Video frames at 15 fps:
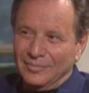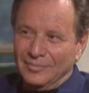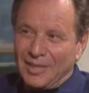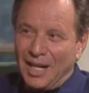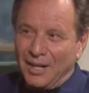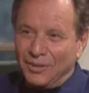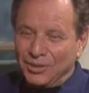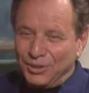
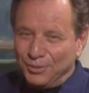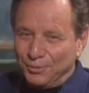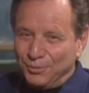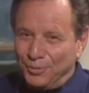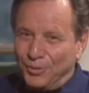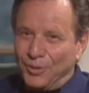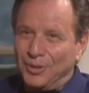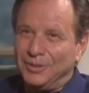Harrison
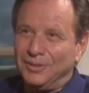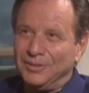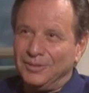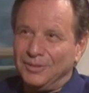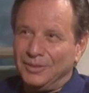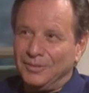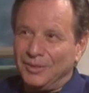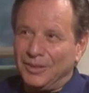Ford.
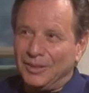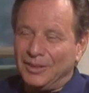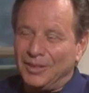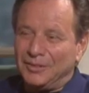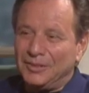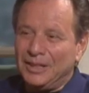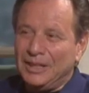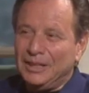Well,
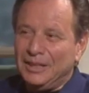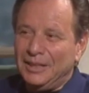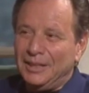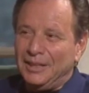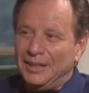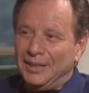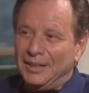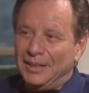
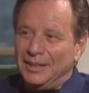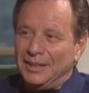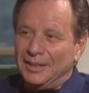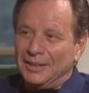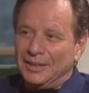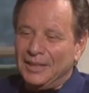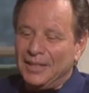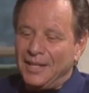
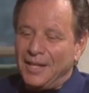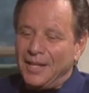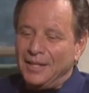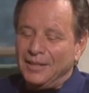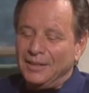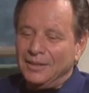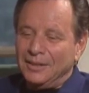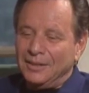uh,
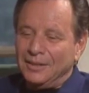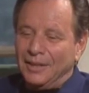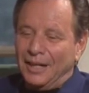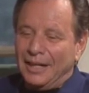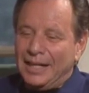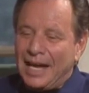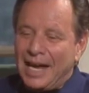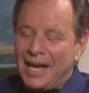
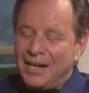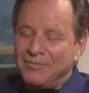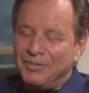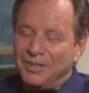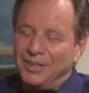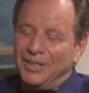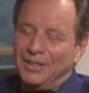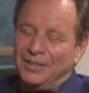I have
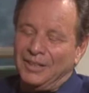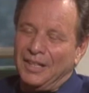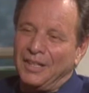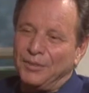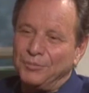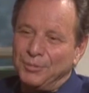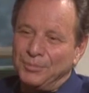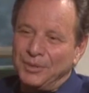a, a,
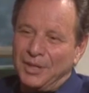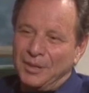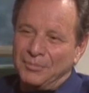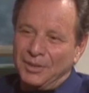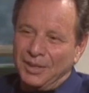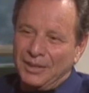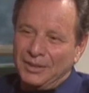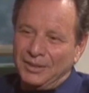letter from Tom
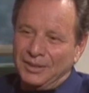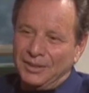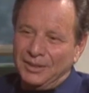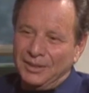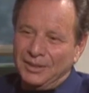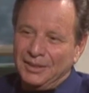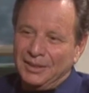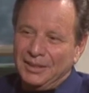Clancy,
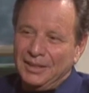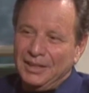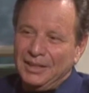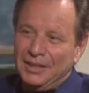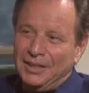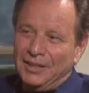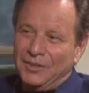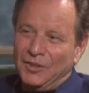
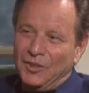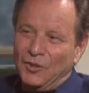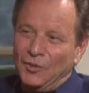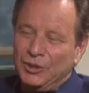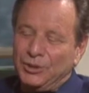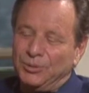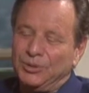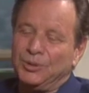
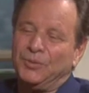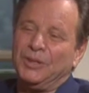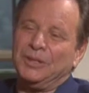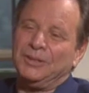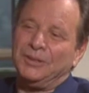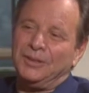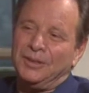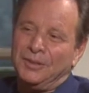which was
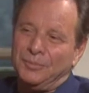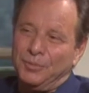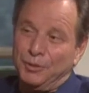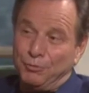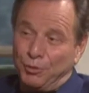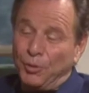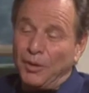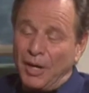written
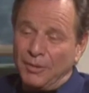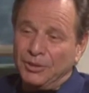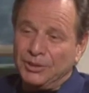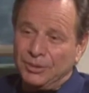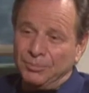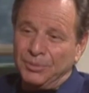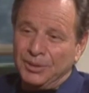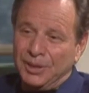before I was
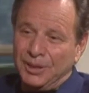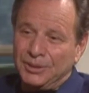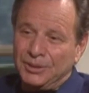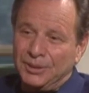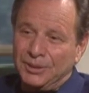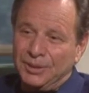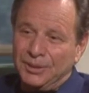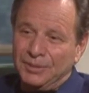in
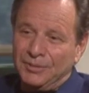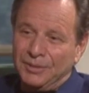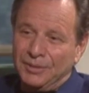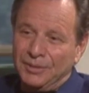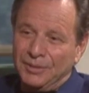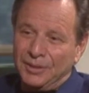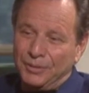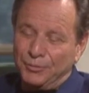production on
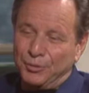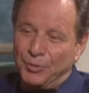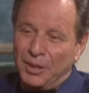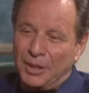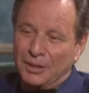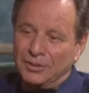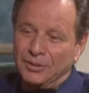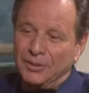Hunt for
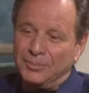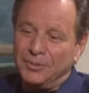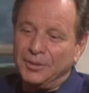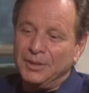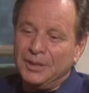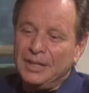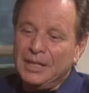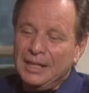Red October,
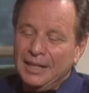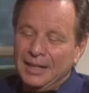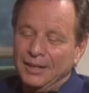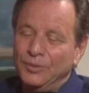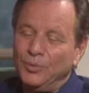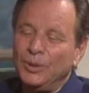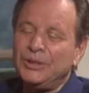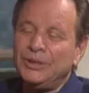
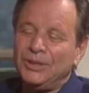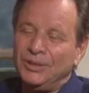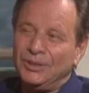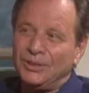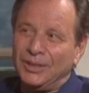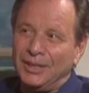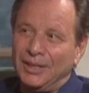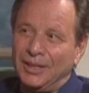in which he
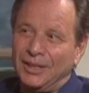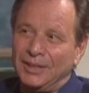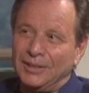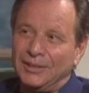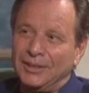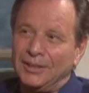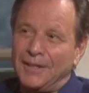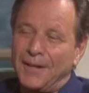
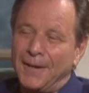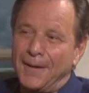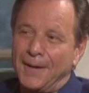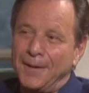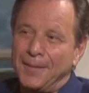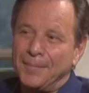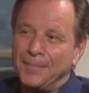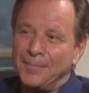says,
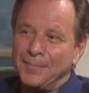uh,